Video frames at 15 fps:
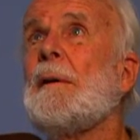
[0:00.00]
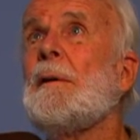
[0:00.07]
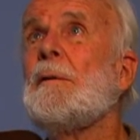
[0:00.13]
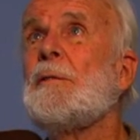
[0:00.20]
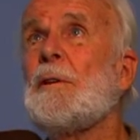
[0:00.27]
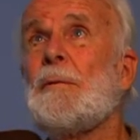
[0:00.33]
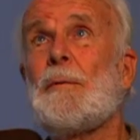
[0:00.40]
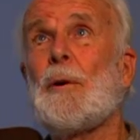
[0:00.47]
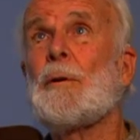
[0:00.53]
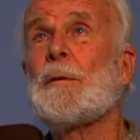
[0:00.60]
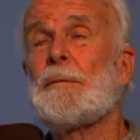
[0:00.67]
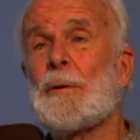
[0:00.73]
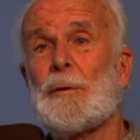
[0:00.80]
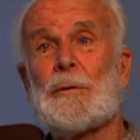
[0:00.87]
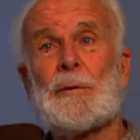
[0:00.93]
She voted
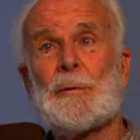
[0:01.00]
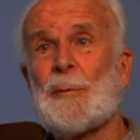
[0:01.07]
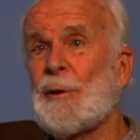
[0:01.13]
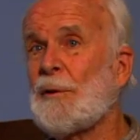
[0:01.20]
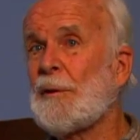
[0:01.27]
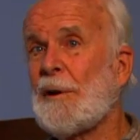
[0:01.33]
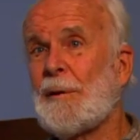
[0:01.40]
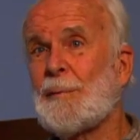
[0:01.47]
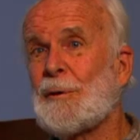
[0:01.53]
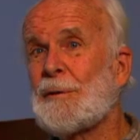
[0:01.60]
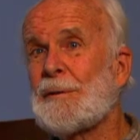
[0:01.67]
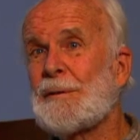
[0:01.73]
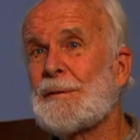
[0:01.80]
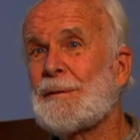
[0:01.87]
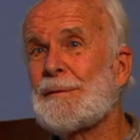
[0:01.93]
for Norman Thomas
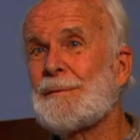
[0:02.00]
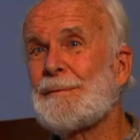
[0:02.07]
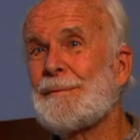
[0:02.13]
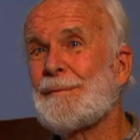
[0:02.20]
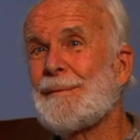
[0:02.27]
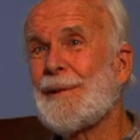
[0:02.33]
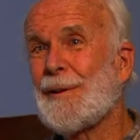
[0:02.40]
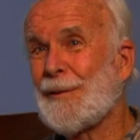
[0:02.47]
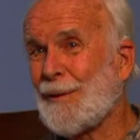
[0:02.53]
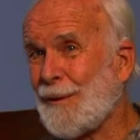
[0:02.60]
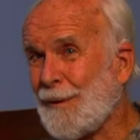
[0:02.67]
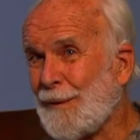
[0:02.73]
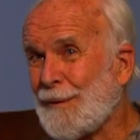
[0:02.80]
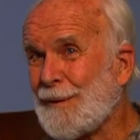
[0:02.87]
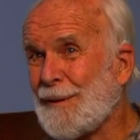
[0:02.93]
as
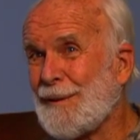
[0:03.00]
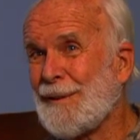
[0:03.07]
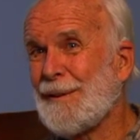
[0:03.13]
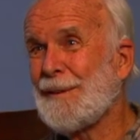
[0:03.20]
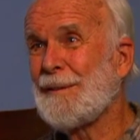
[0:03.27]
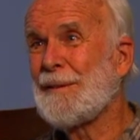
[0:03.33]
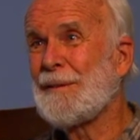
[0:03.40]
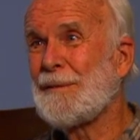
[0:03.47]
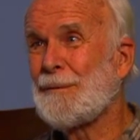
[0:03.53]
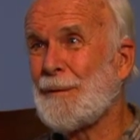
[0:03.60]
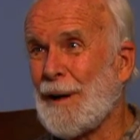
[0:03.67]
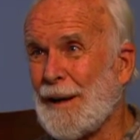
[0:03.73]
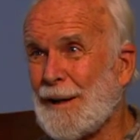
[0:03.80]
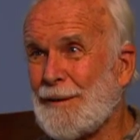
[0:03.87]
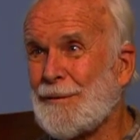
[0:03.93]
long as he
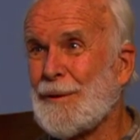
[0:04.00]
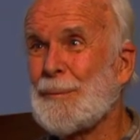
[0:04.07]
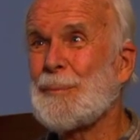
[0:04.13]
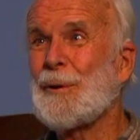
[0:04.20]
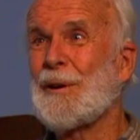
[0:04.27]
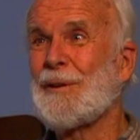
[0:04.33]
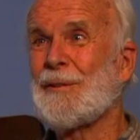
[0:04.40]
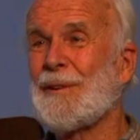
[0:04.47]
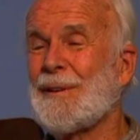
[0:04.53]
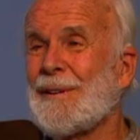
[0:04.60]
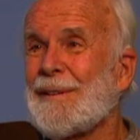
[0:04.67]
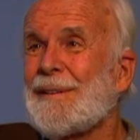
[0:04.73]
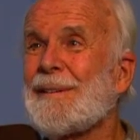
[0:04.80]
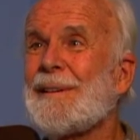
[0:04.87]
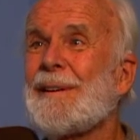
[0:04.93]
ran for
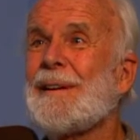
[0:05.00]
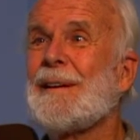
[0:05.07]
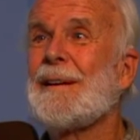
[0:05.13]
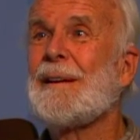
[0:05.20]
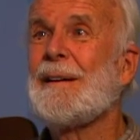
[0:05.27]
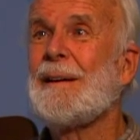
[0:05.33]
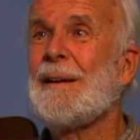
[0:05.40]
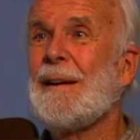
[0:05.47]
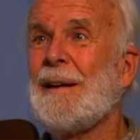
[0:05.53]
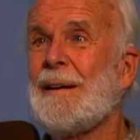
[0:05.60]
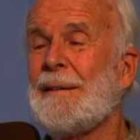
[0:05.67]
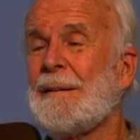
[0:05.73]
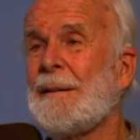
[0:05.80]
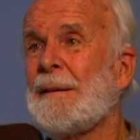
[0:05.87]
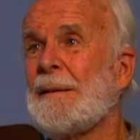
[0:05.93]
president,
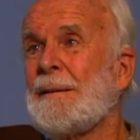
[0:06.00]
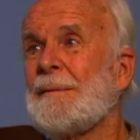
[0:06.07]
and